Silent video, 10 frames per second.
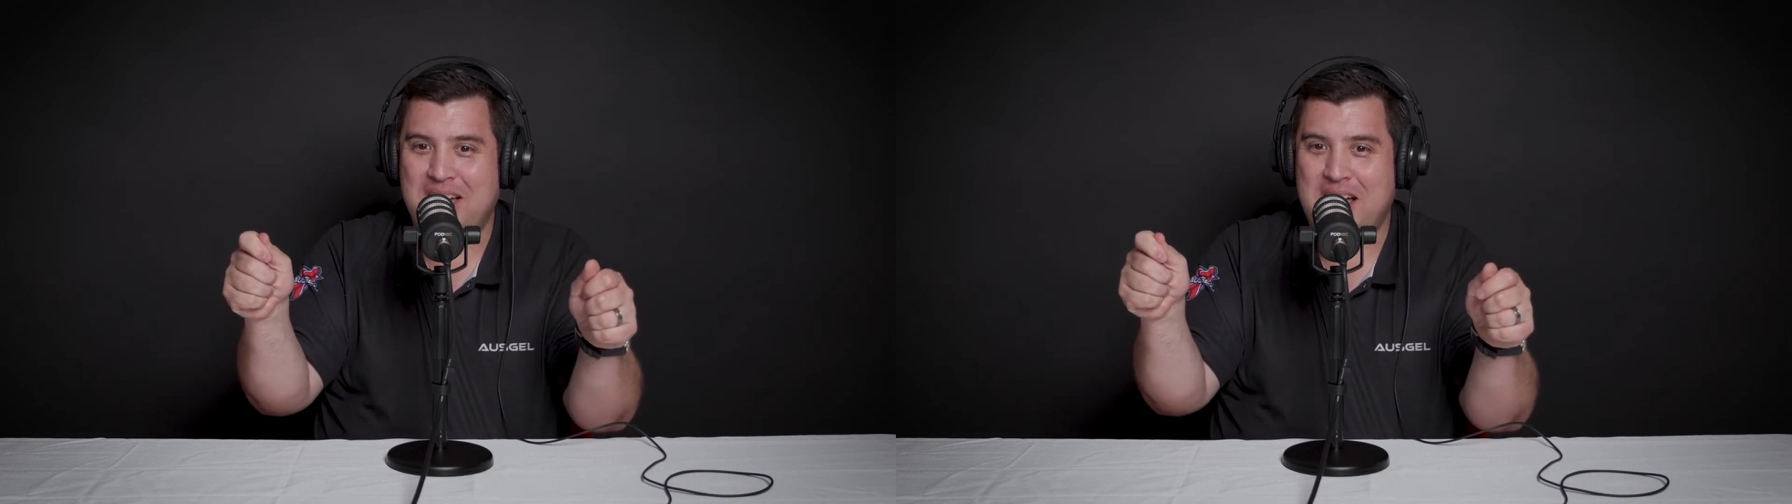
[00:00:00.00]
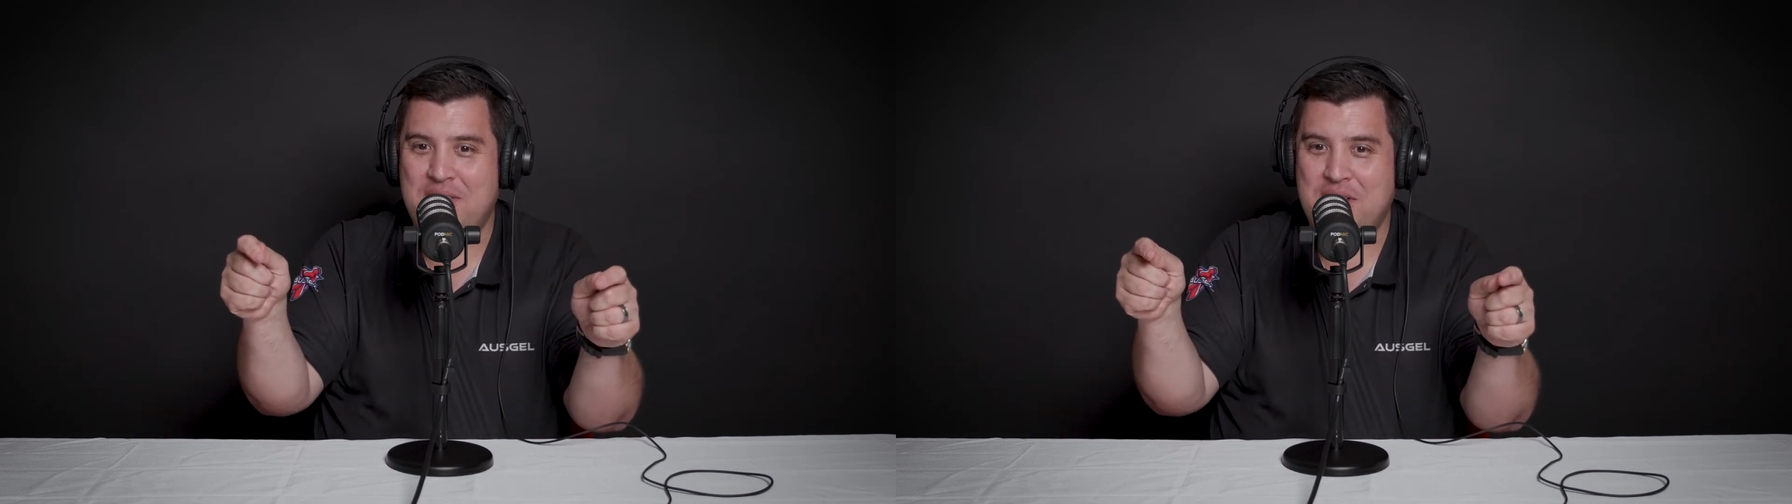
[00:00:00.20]

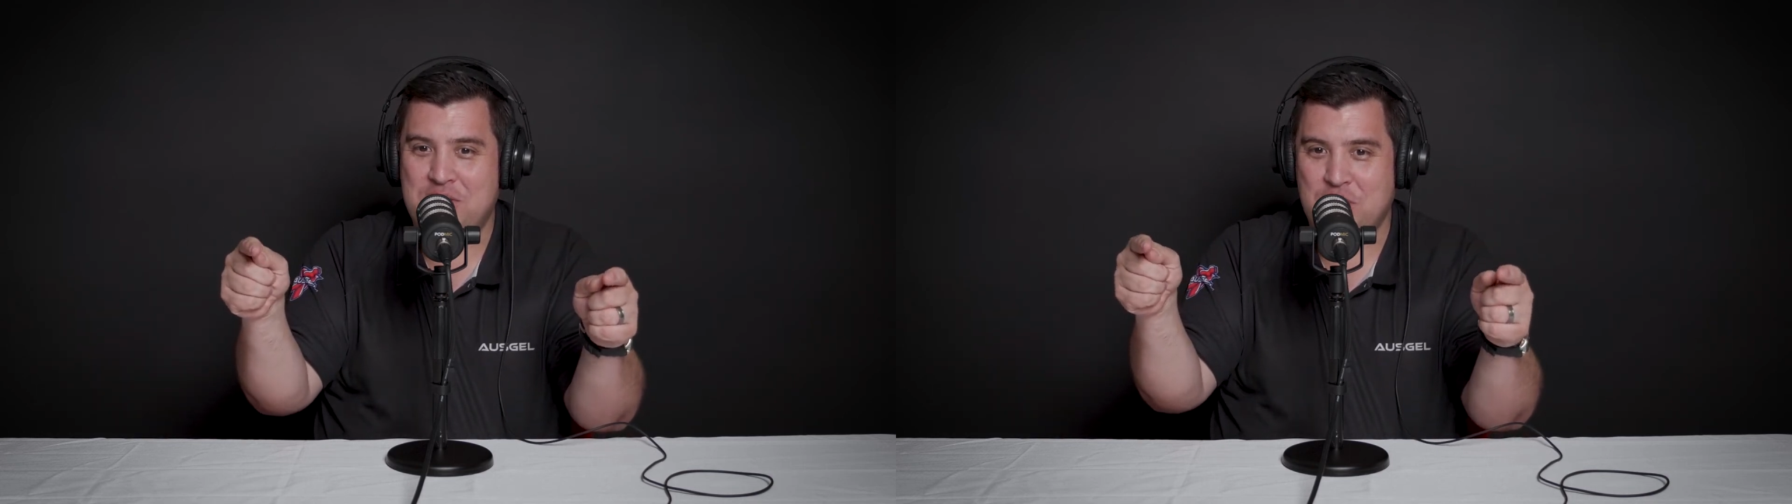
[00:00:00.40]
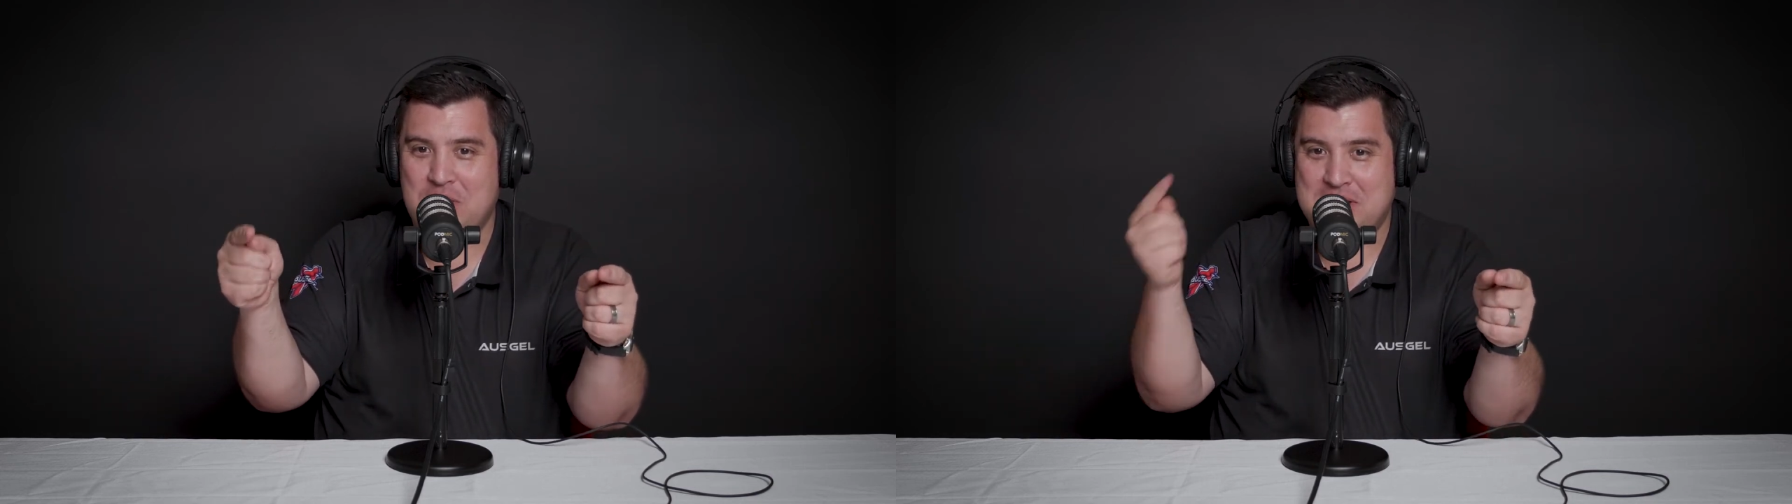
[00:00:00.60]
and then
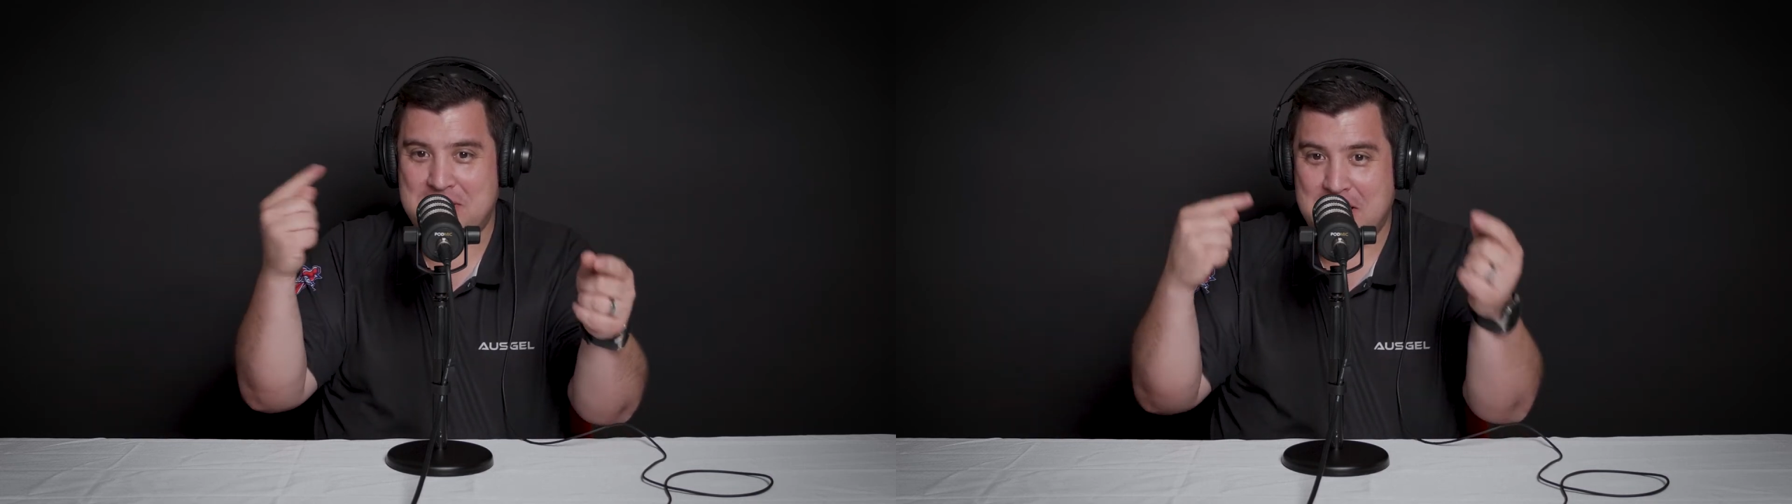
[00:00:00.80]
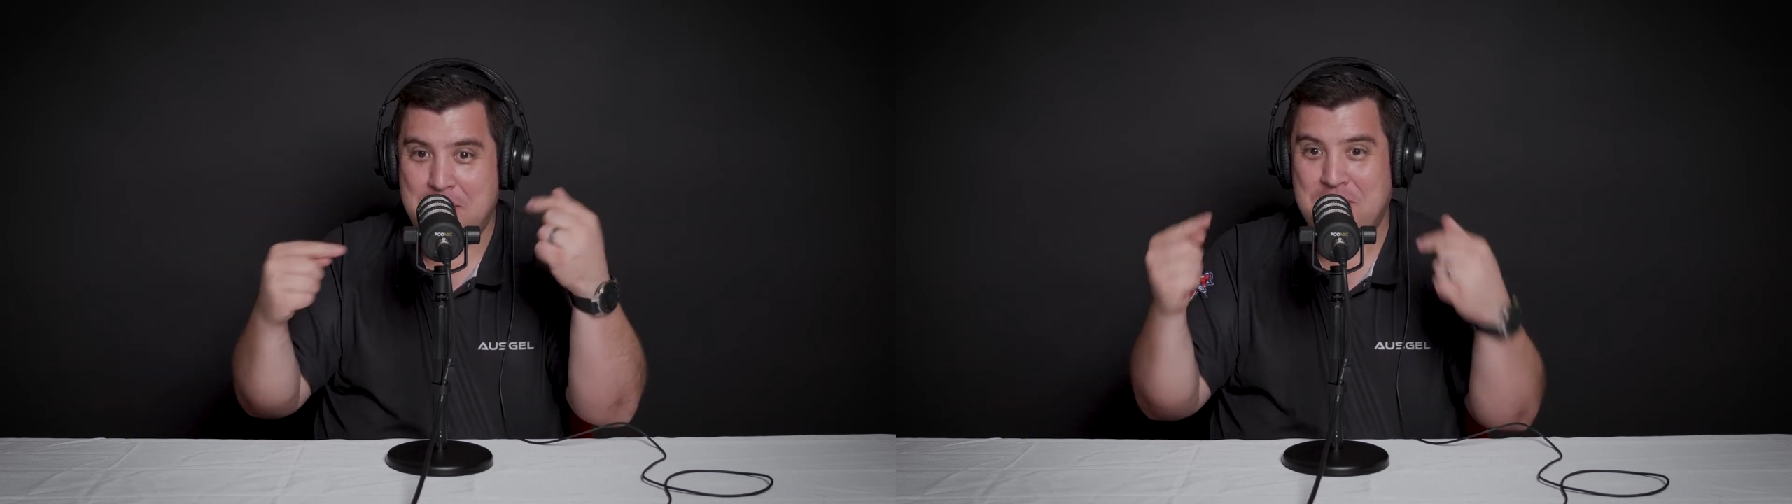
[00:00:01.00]
do the
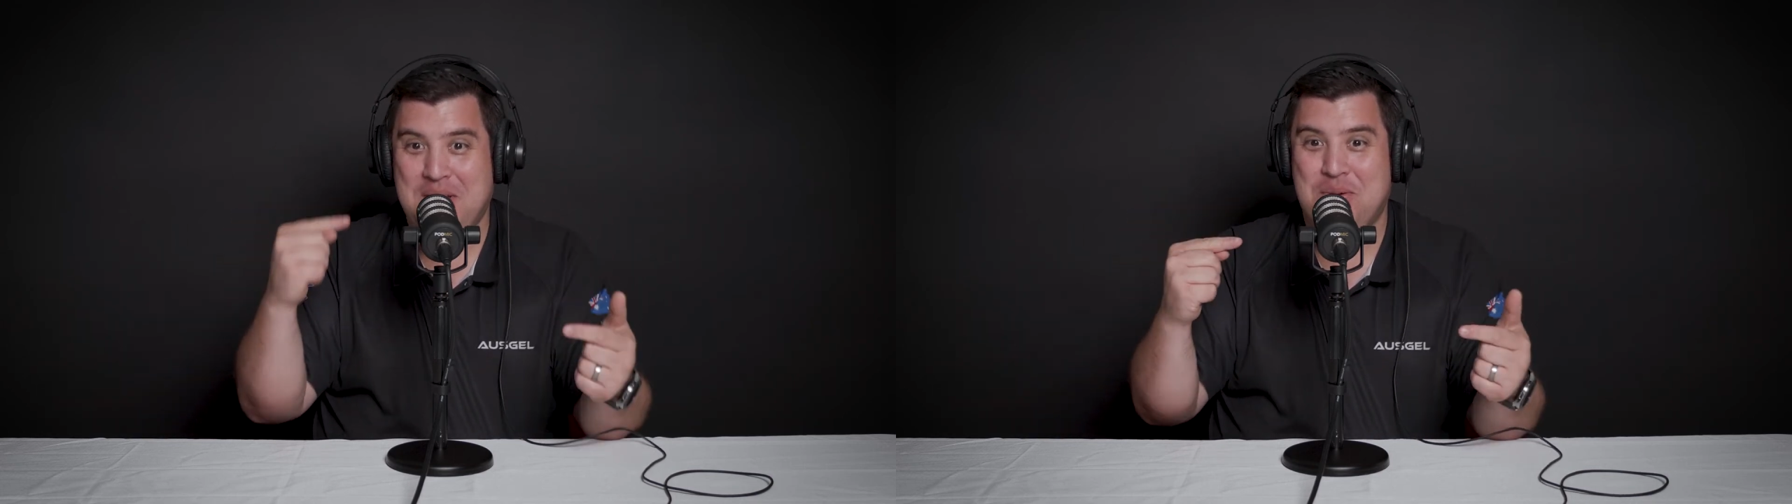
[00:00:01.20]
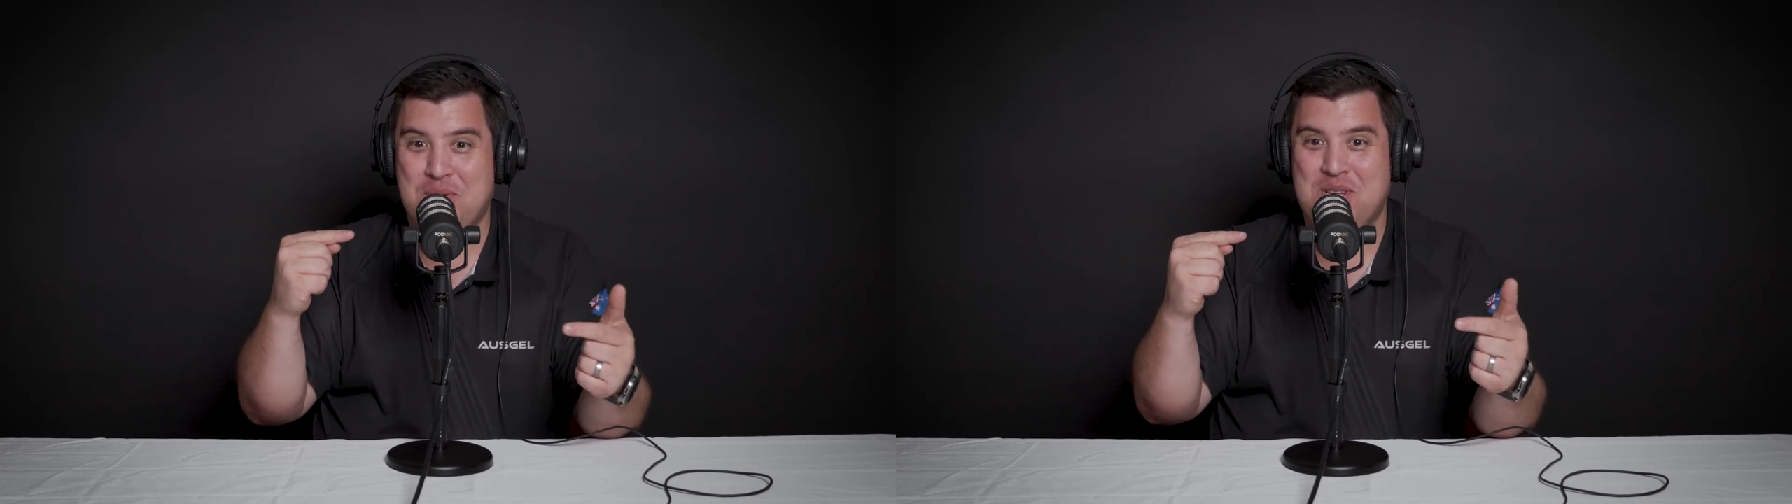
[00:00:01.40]
same thing
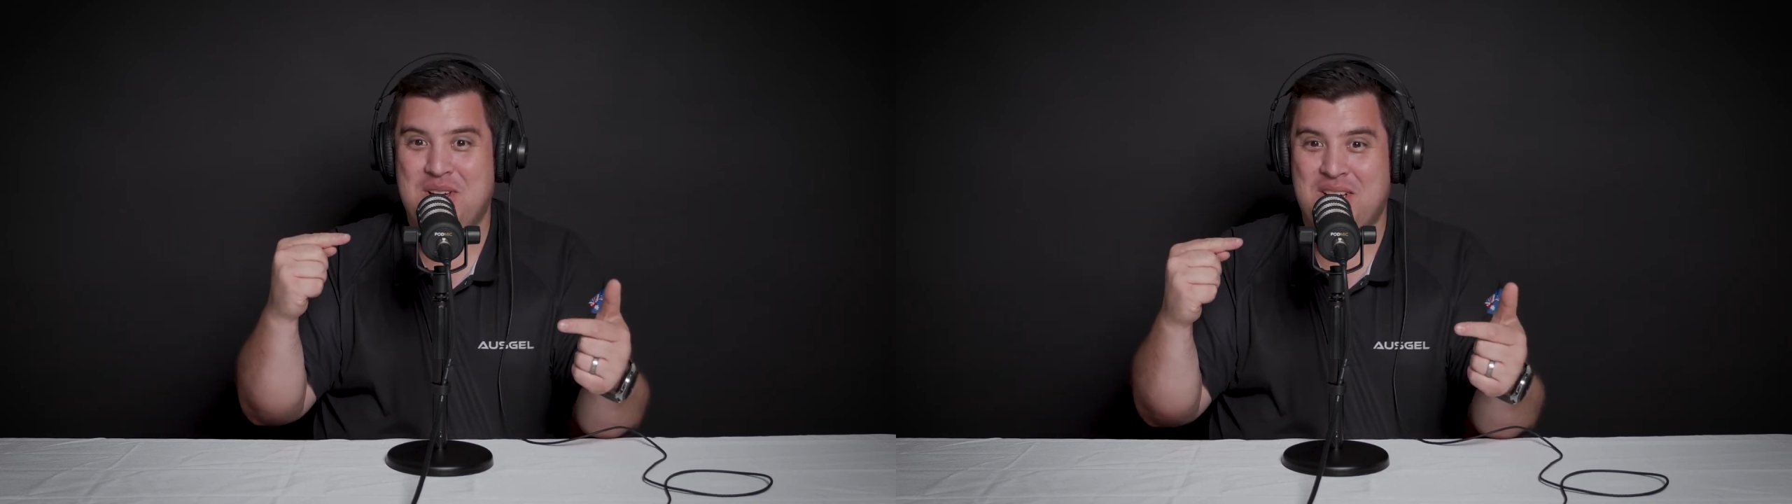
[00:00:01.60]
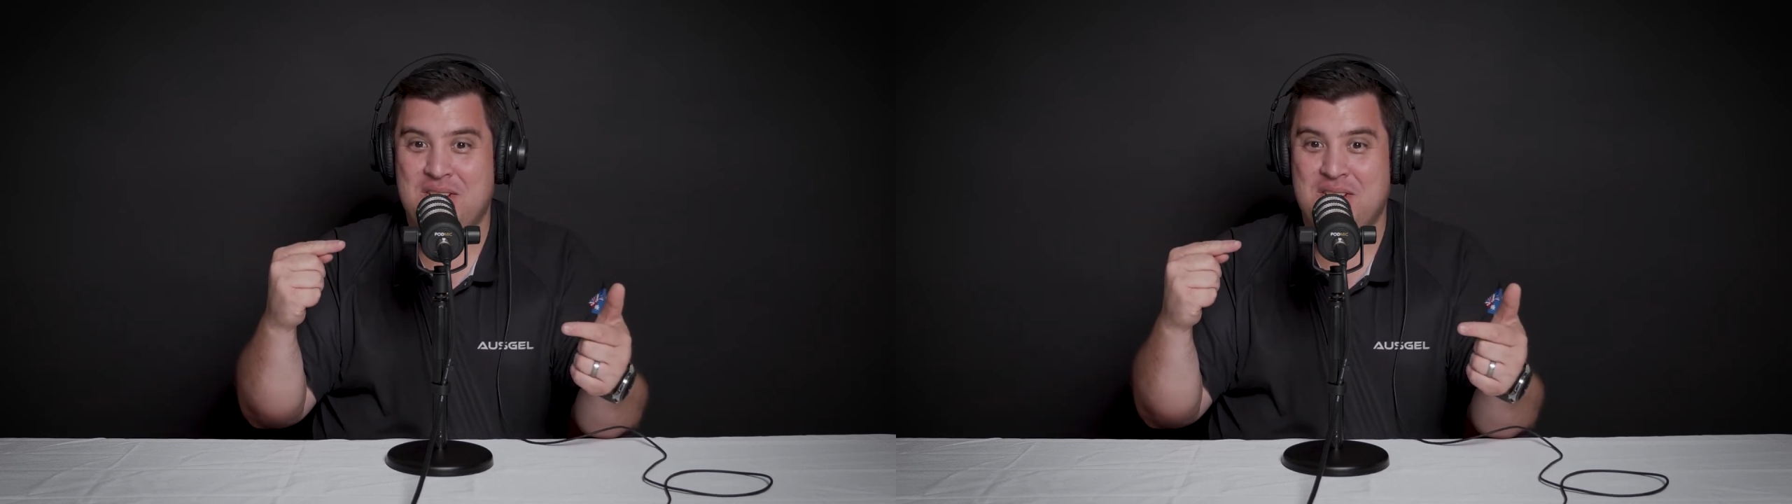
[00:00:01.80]
in return,